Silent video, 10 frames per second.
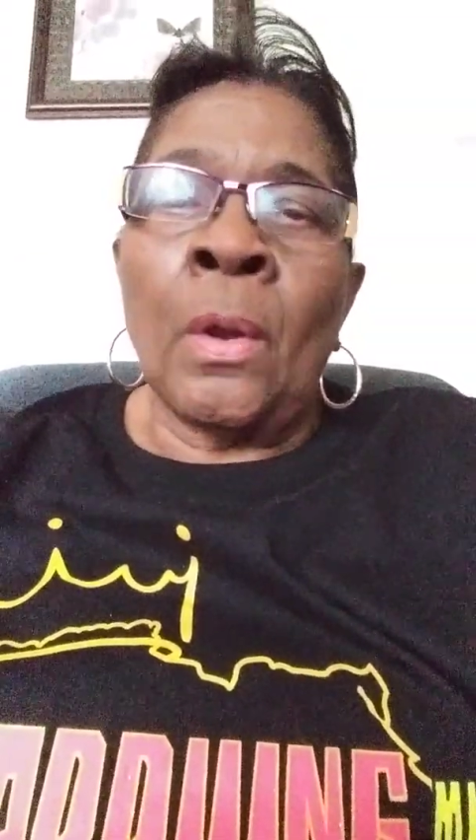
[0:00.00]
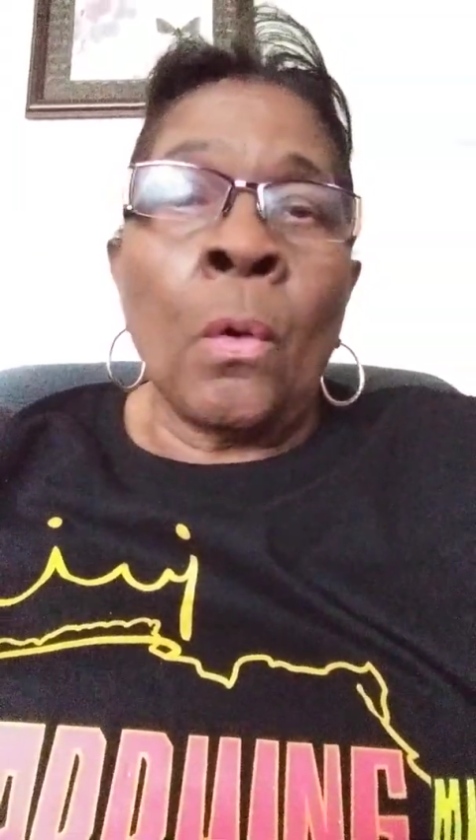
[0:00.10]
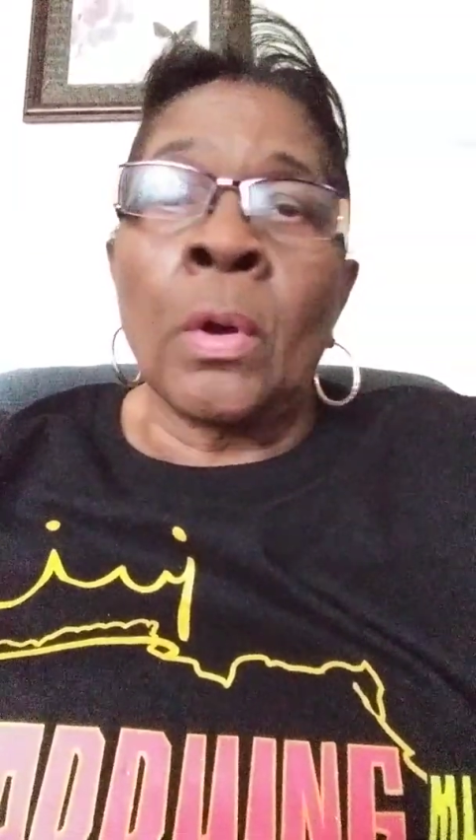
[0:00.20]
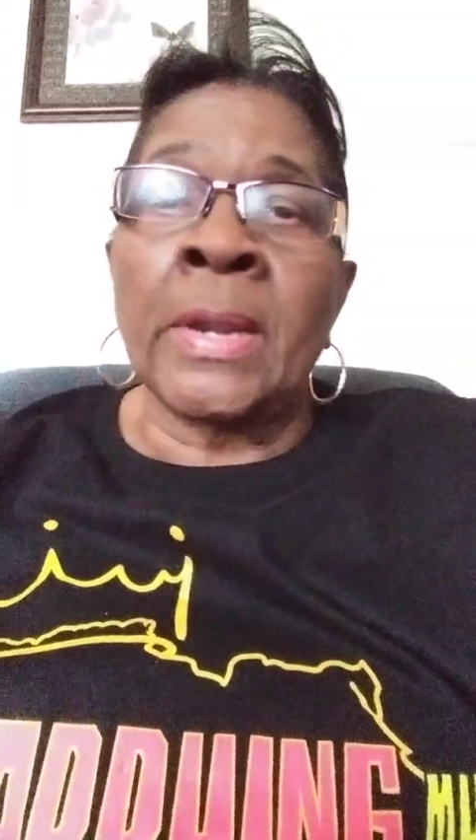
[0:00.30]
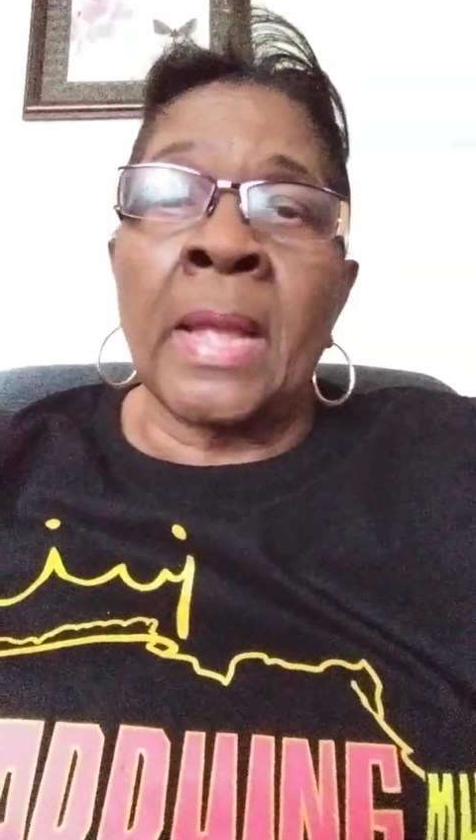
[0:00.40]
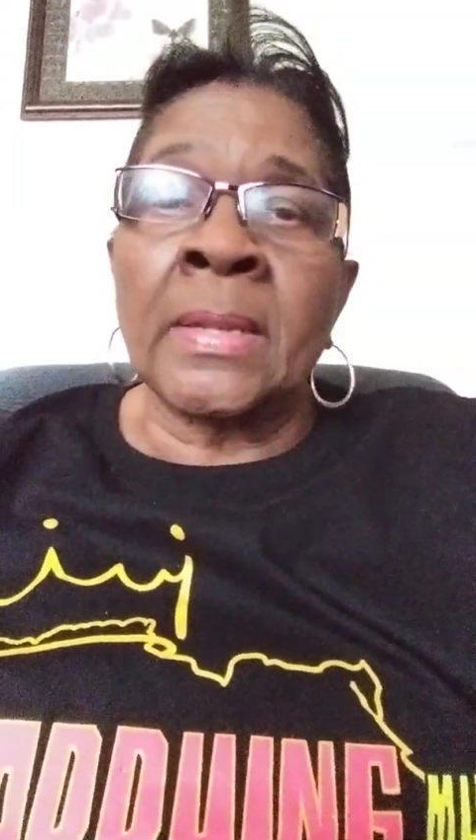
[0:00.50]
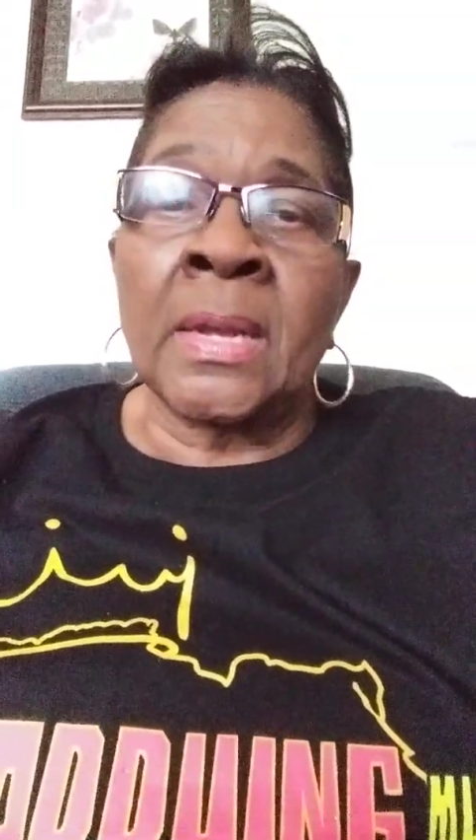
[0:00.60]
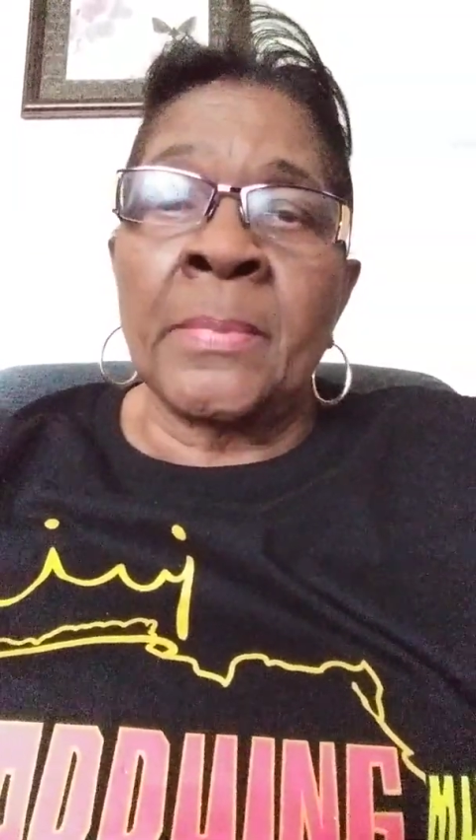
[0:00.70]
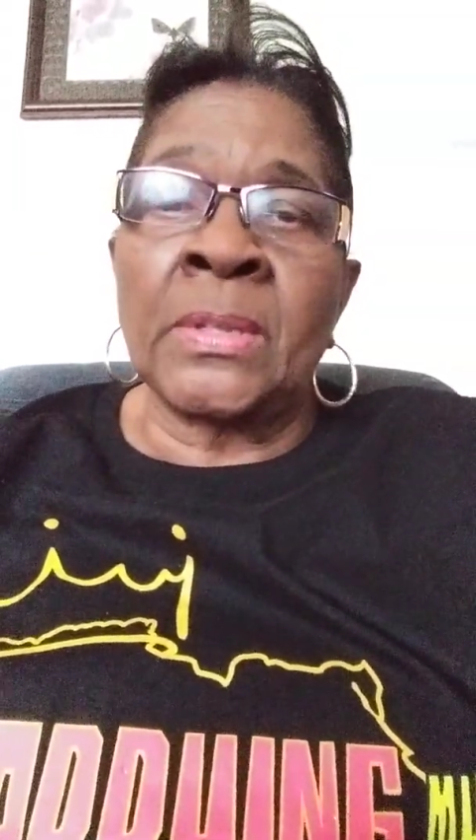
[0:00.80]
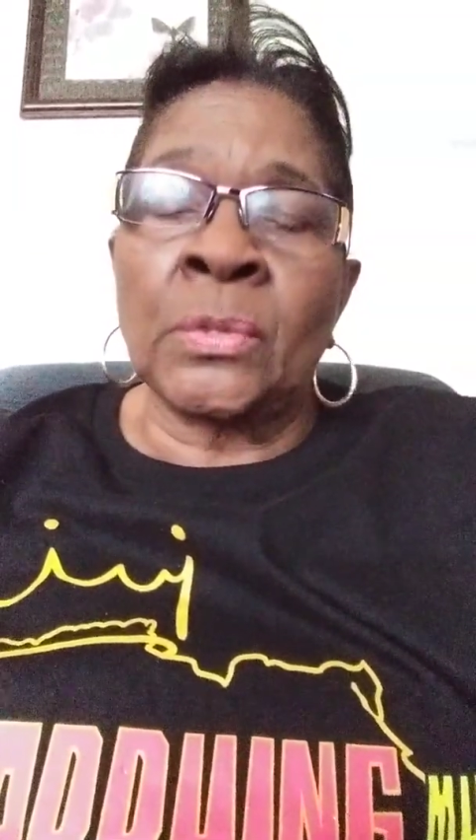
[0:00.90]
or not
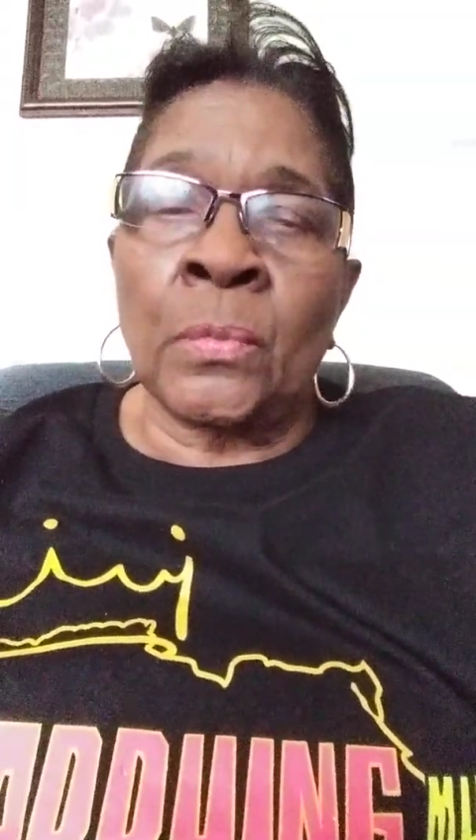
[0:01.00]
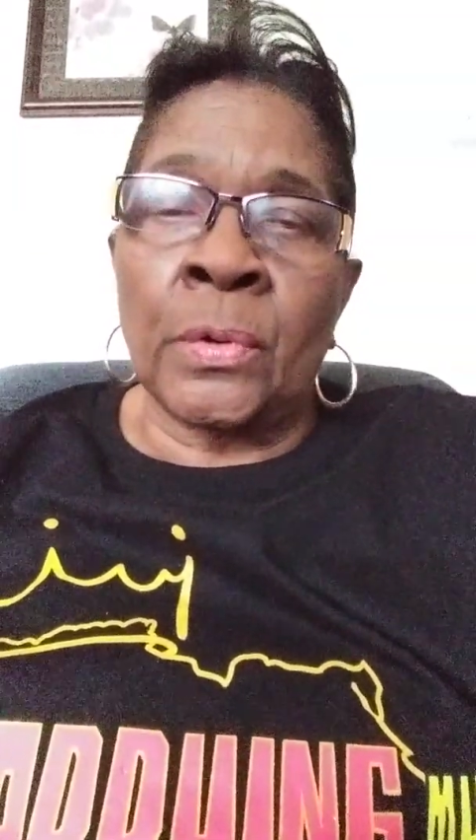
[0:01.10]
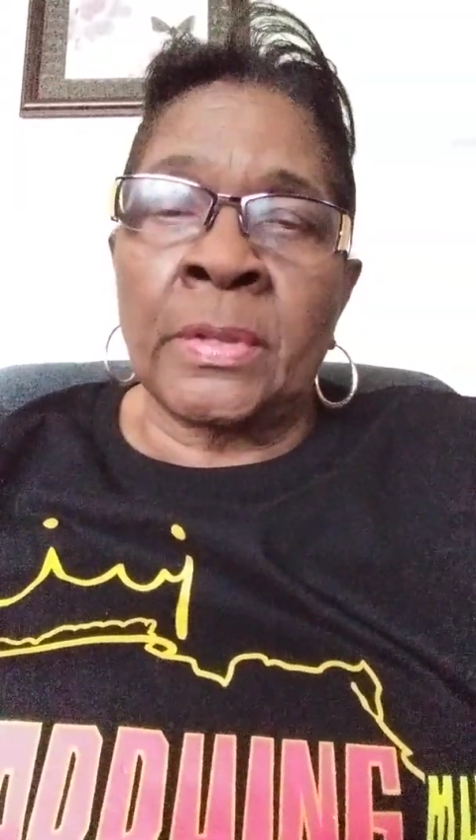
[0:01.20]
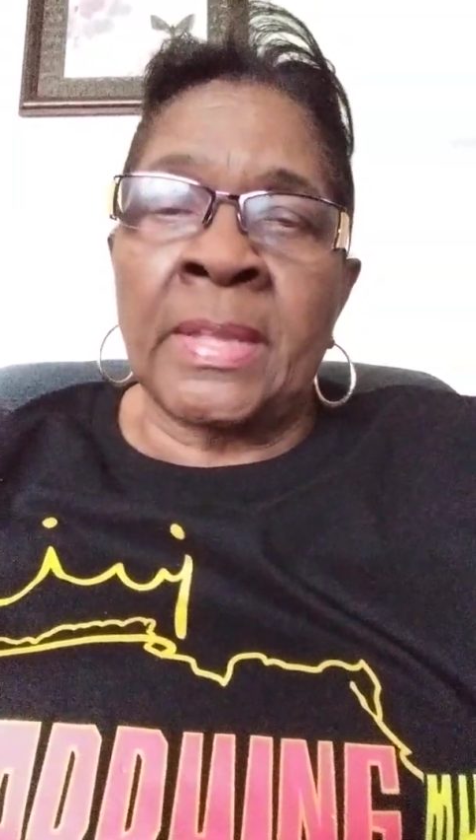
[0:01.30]
coming to work